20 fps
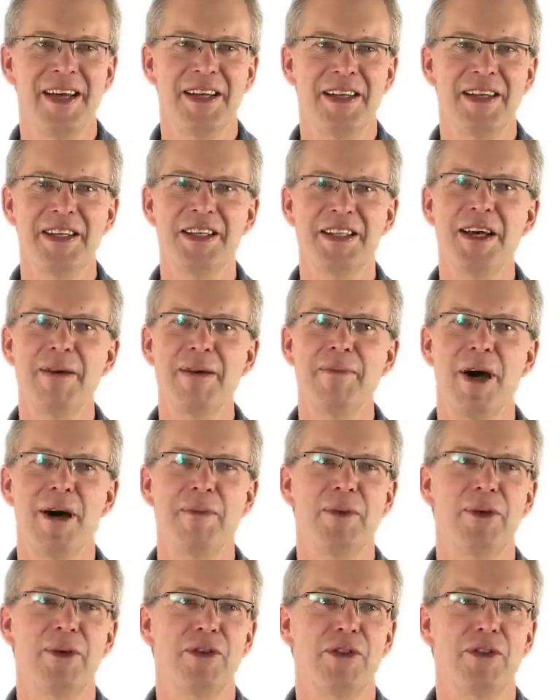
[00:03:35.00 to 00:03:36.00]
To sum
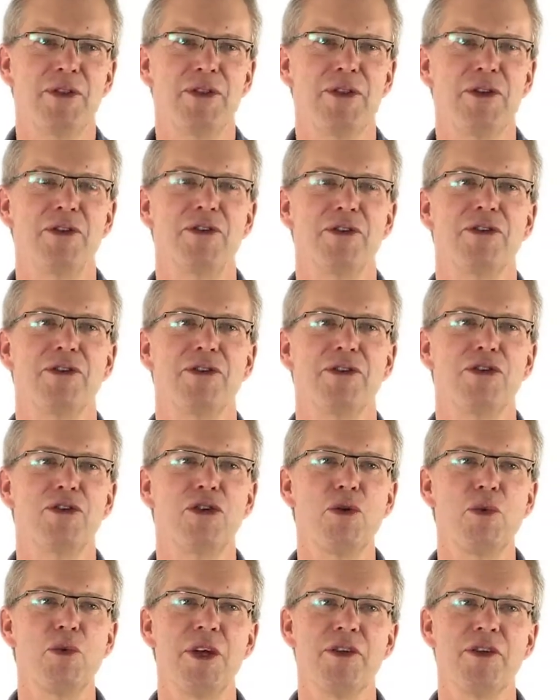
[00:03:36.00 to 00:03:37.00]
up, there's
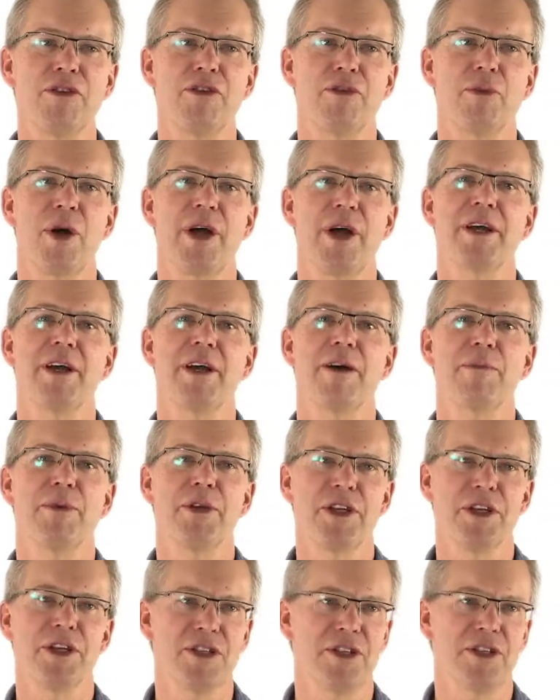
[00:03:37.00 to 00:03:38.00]
2 reasons why
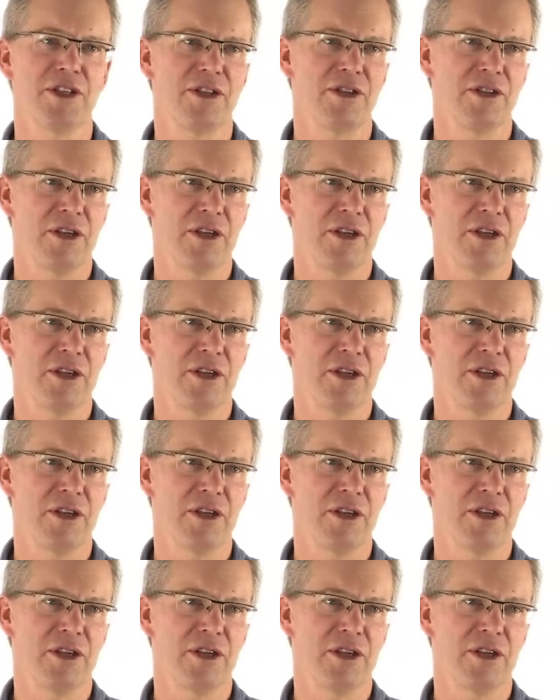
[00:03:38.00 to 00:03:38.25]
companies